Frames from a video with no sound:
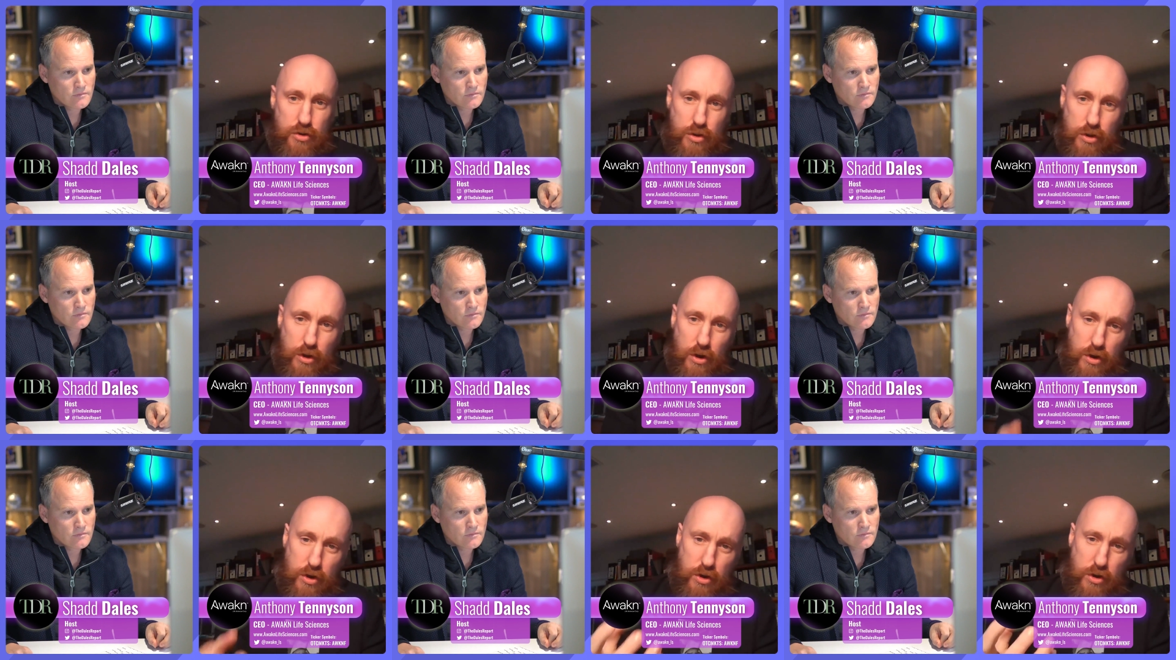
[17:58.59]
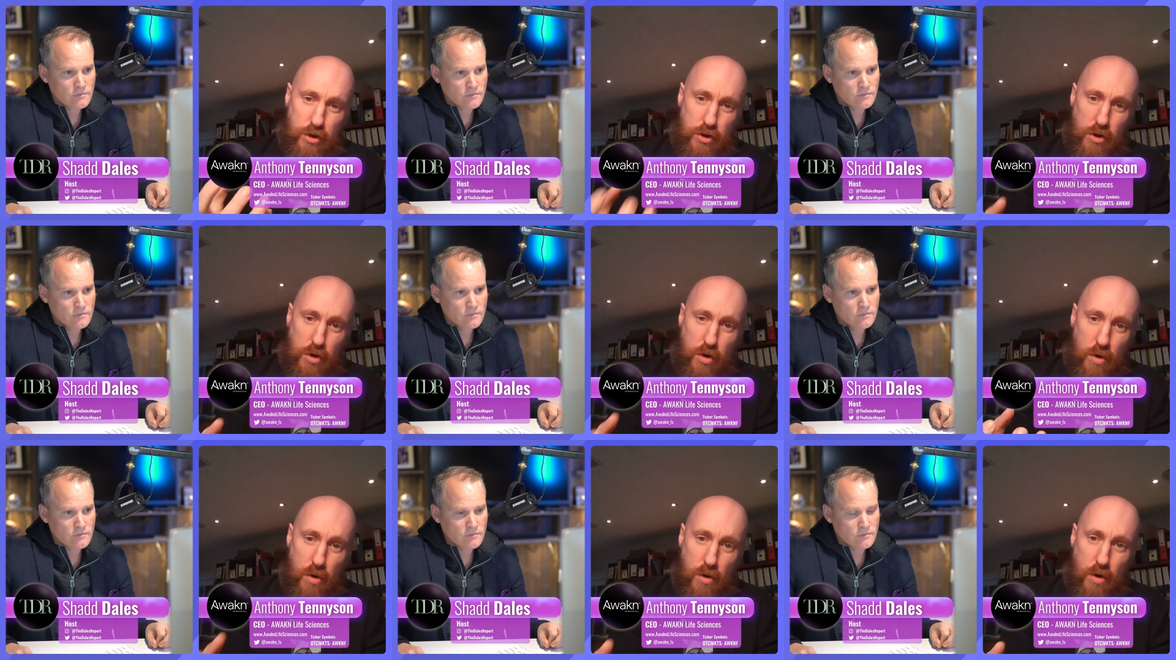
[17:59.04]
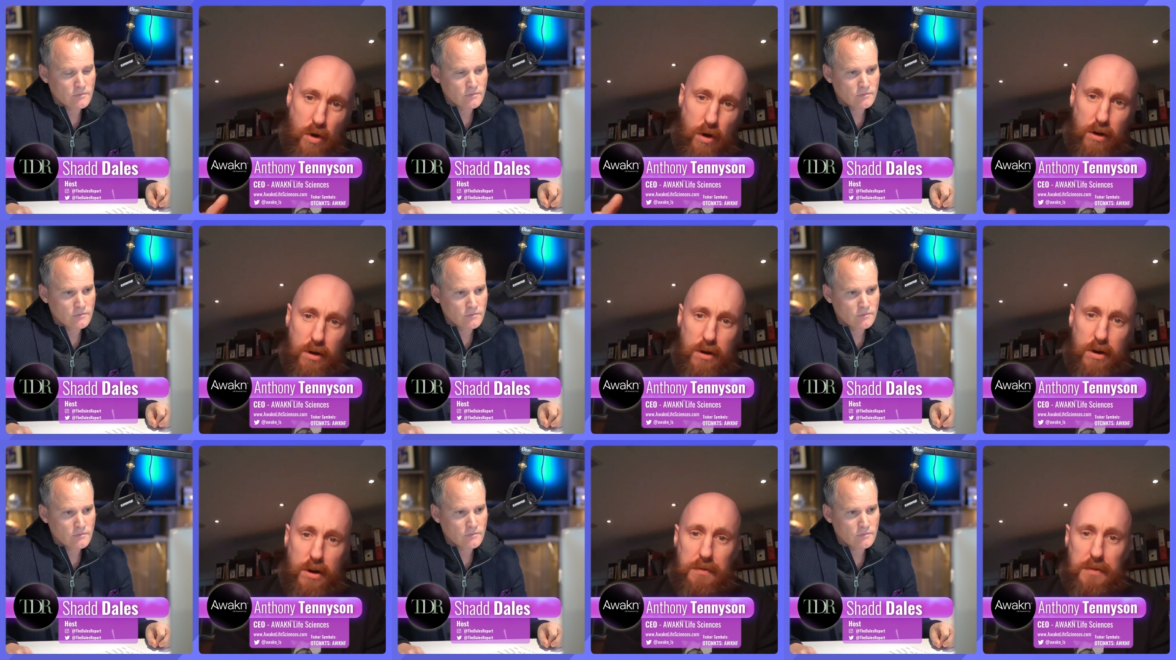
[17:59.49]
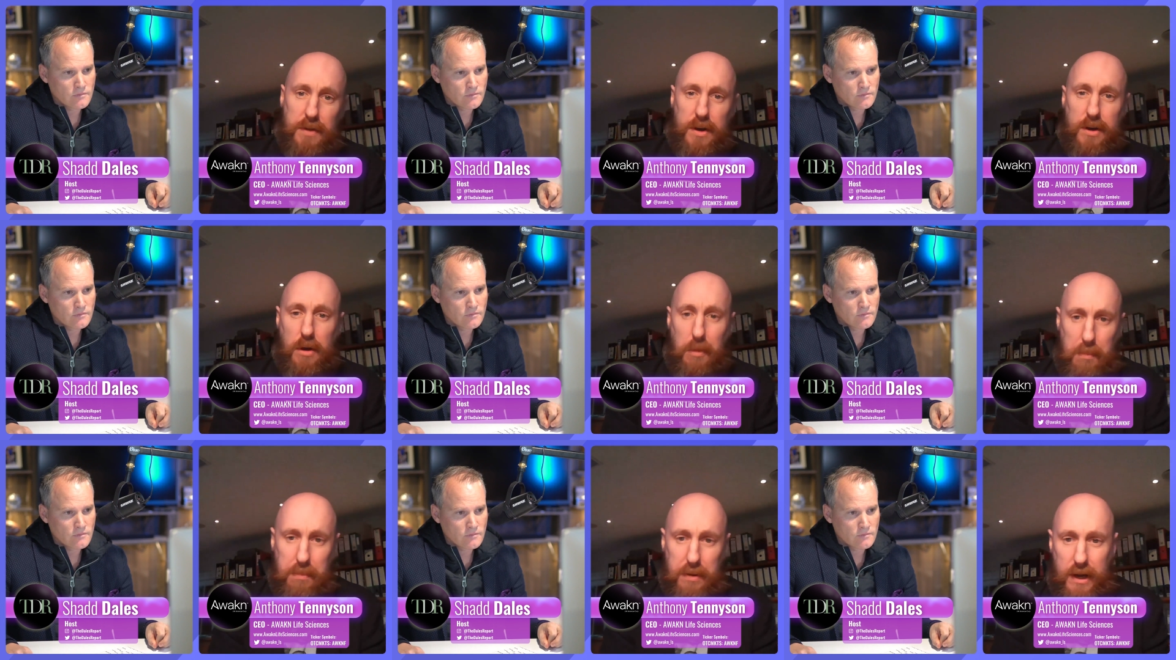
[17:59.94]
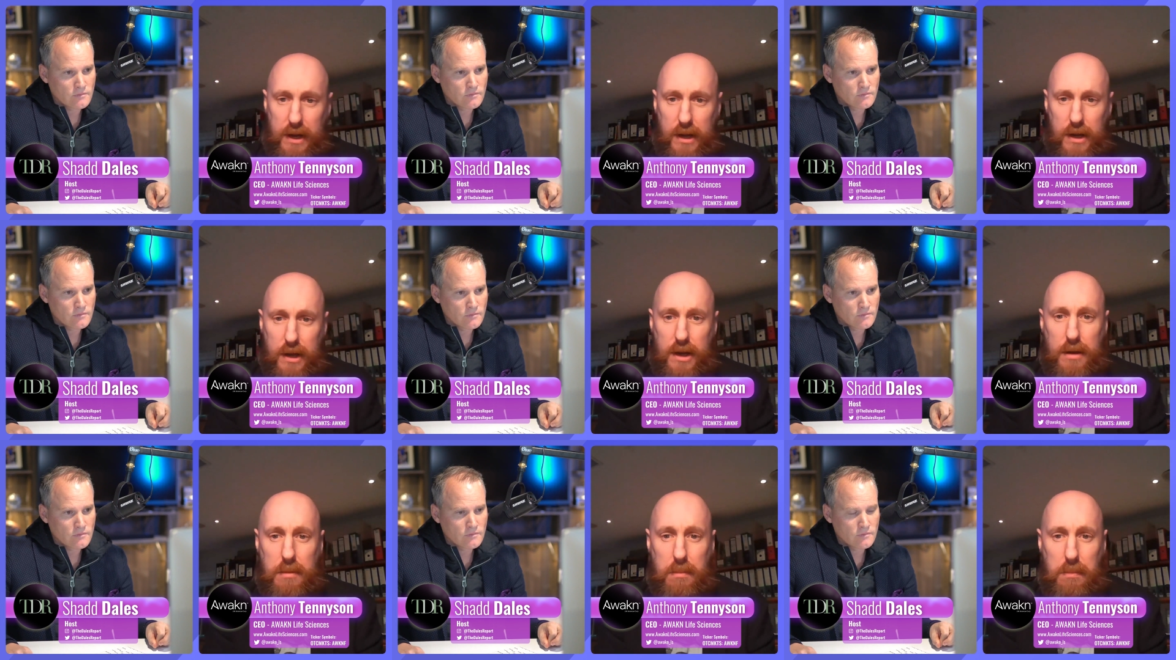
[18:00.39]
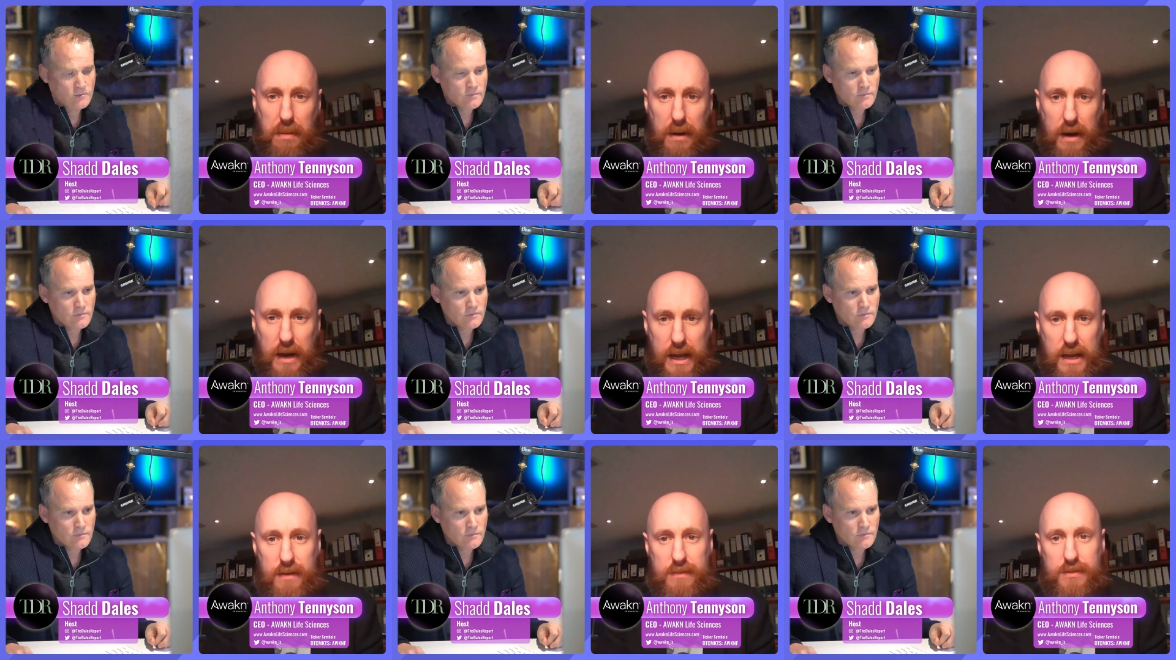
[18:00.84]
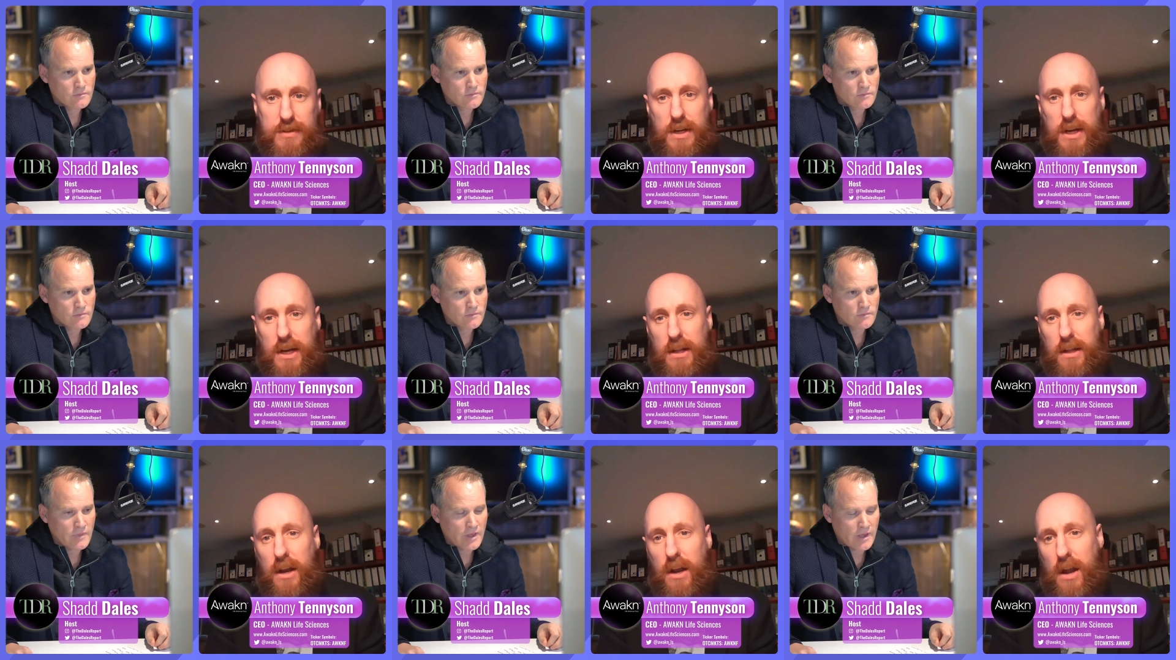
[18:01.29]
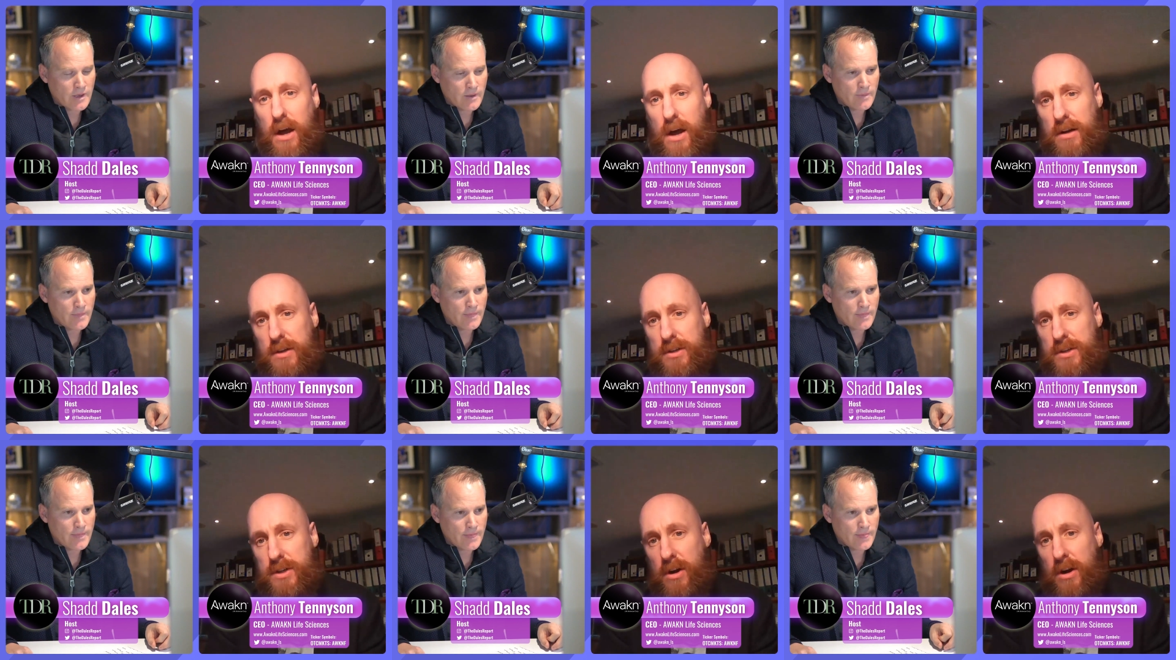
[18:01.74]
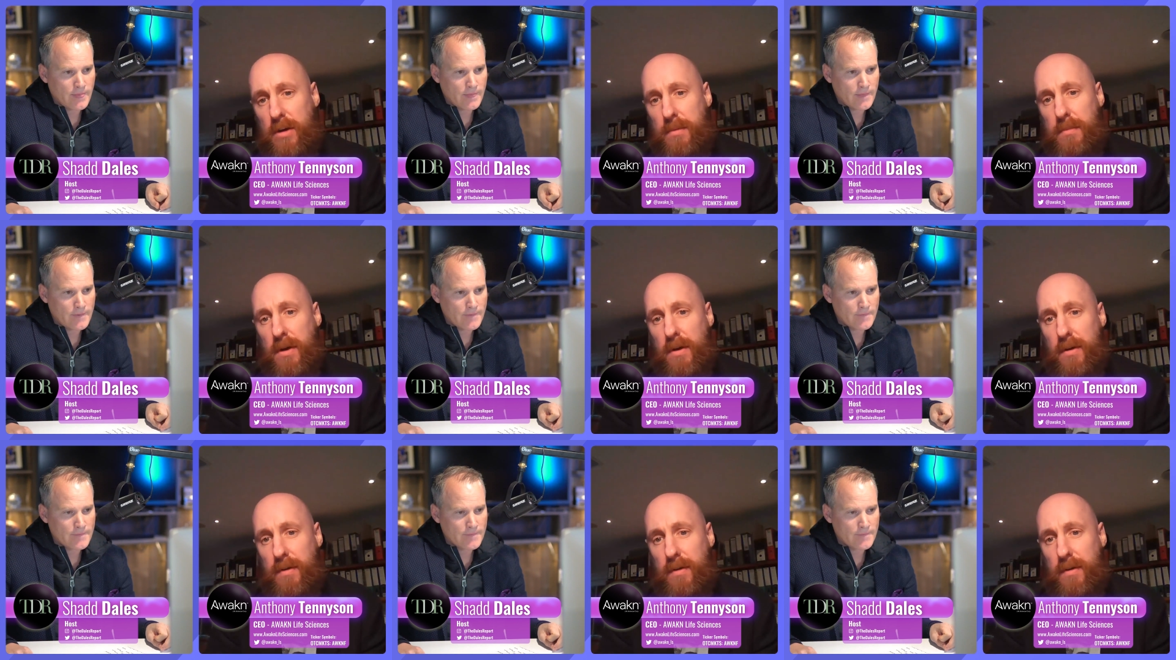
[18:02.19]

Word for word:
Speaker 1: the core of the company believes in the long term